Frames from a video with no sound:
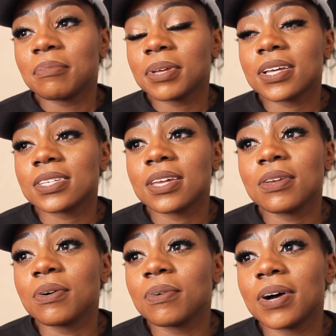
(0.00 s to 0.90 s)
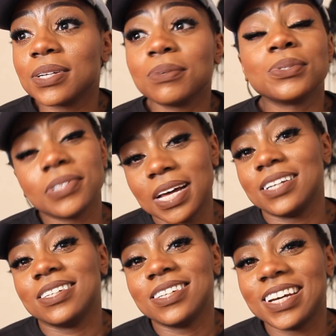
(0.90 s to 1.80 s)
because I know I don't do
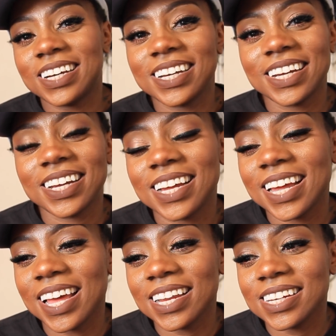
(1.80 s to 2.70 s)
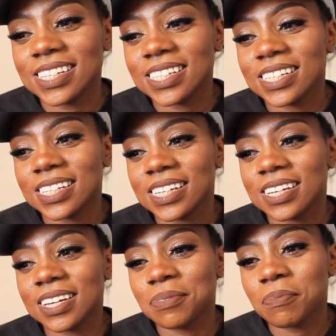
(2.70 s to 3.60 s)
that. And
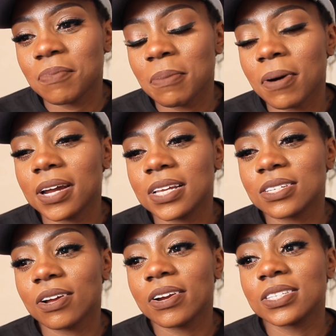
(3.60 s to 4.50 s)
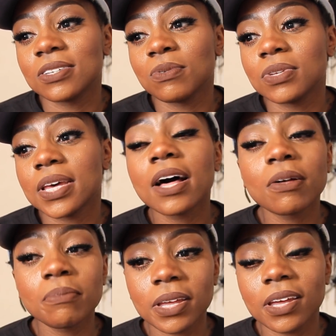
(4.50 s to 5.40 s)
my body's starting to
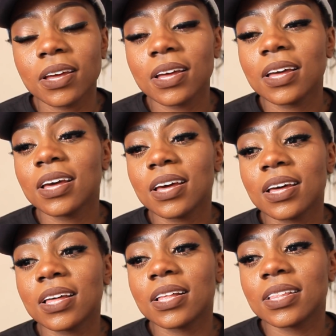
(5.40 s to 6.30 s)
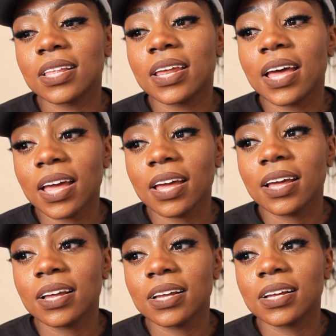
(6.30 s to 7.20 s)
tell me that, hey,
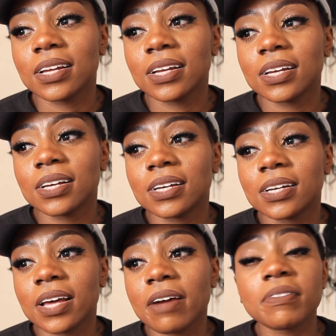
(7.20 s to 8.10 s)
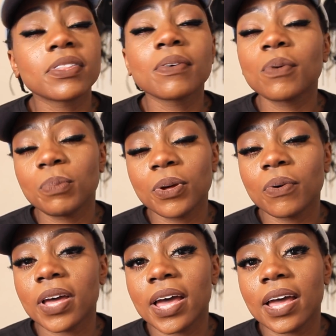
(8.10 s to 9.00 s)
everything will be
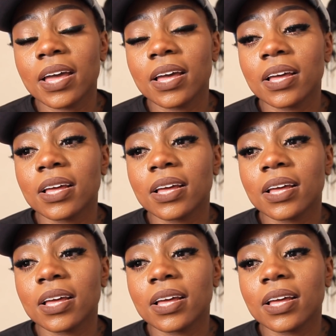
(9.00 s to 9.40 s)
okay.